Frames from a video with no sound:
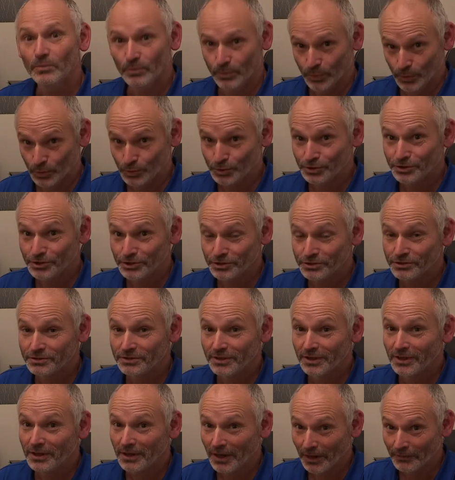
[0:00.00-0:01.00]
We'll just
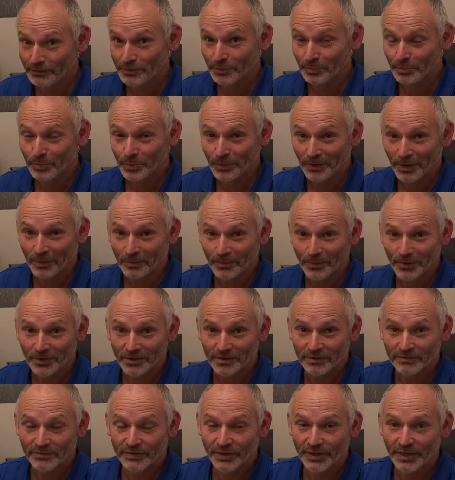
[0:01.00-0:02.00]
have to put up with
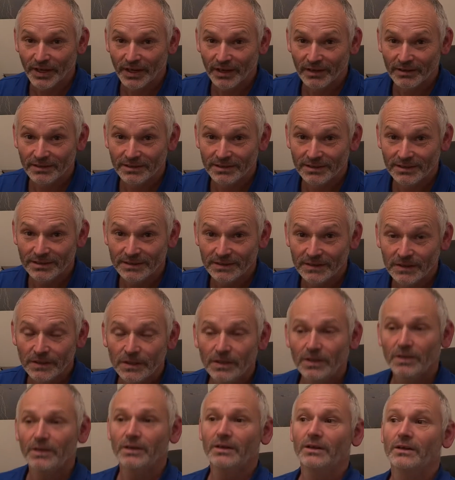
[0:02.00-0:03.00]
it for now.
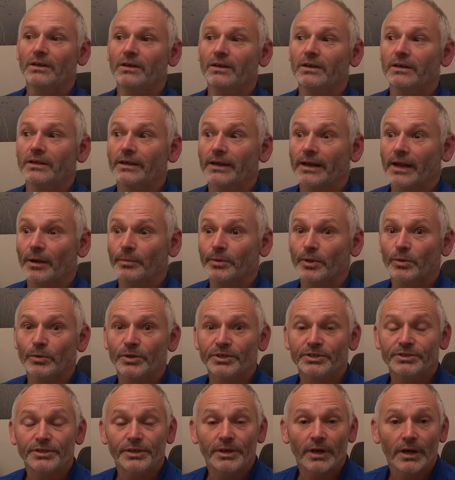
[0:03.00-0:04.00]
A couple of
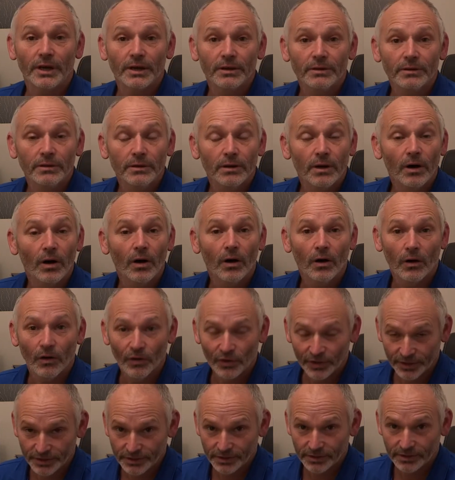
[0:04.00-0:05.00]
weeks ago,
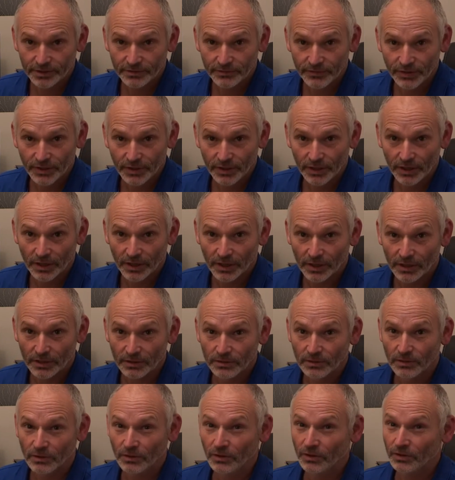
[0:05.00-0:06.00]
I did a
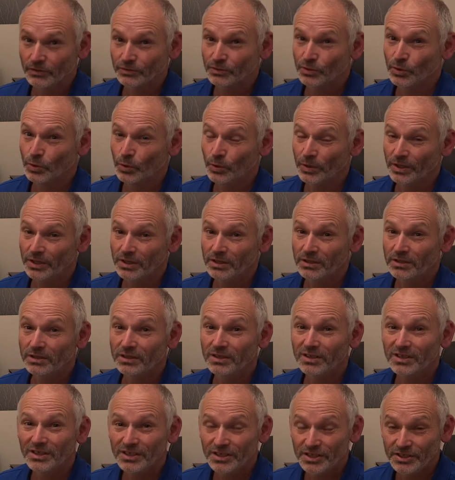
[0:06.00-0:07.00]
video on quick,
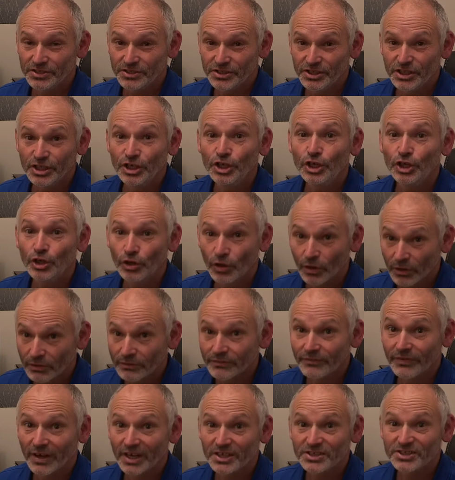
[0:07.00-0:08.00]
easy,
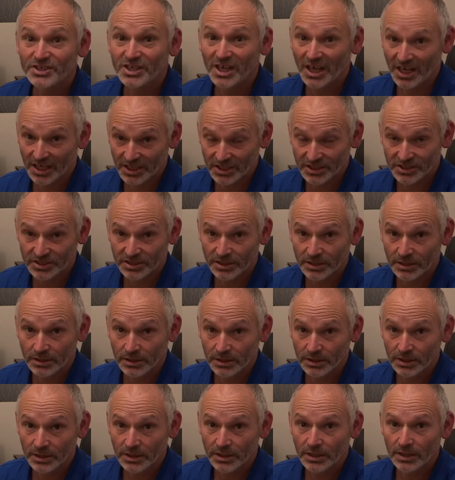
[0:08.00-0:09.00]
non-fuss
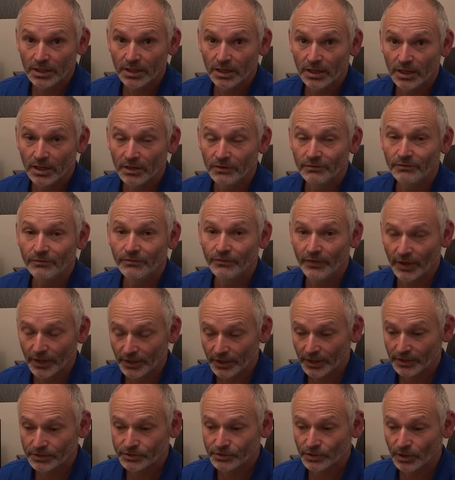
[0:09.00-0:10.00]
editing in
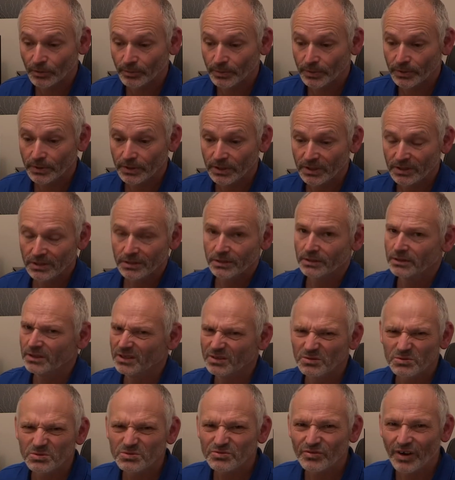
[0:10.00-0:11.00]
Photoshop.
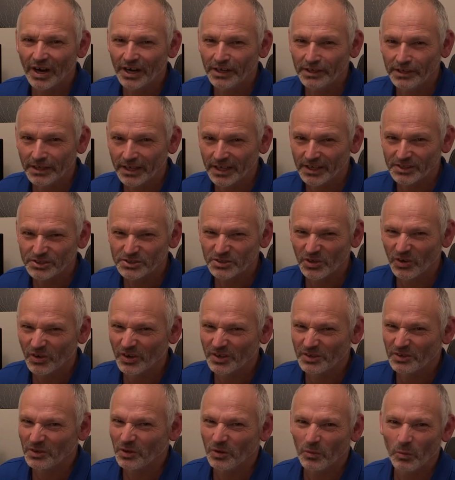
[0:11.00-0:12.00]
It was raining
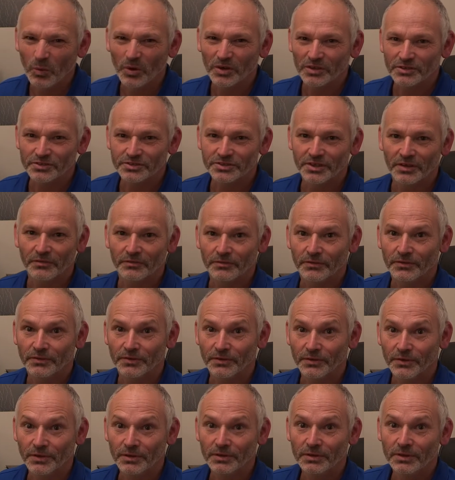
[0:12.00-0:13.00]
outside and I wanted something to
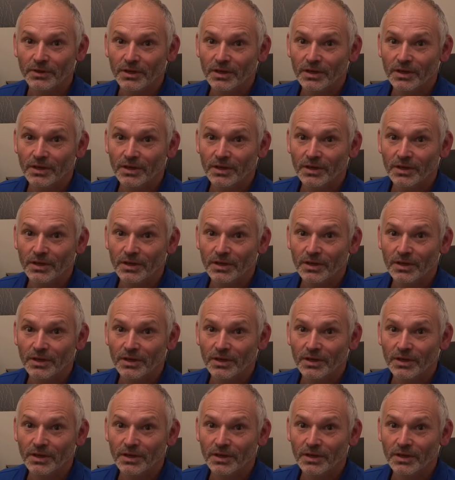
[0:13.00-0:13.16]
do.